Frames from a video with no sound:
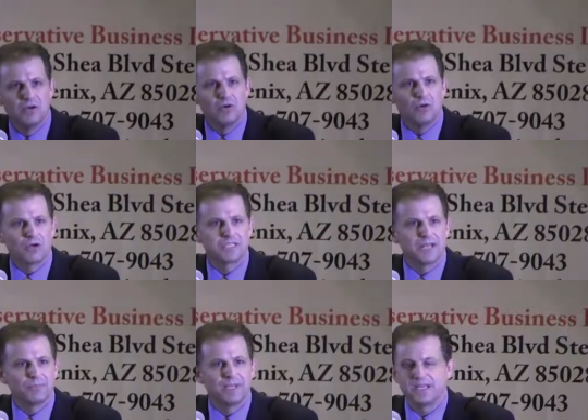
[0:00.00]
or
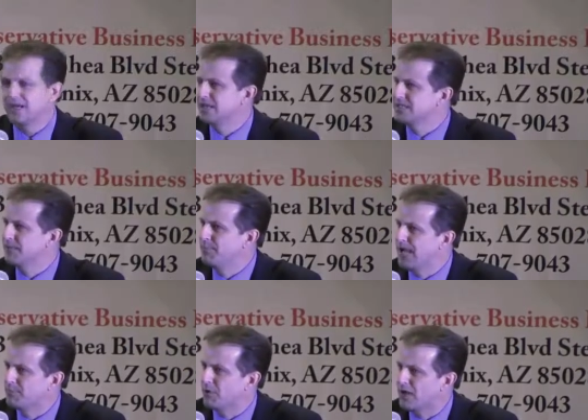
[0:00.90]
something, some
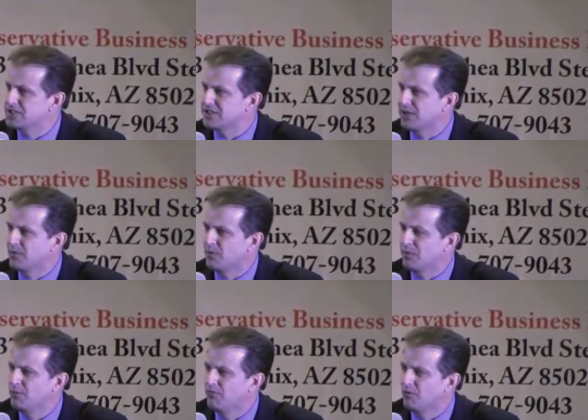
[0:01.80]
pet project that we want
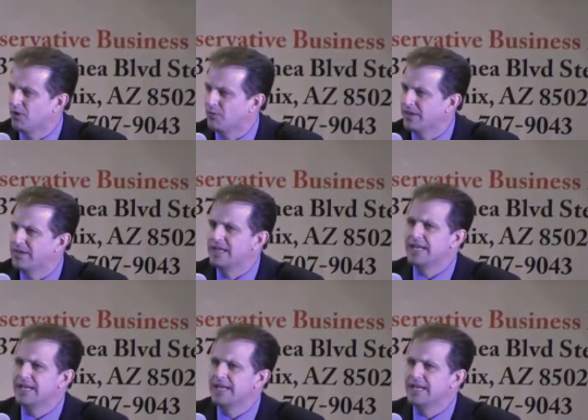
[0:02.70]
to move forward with.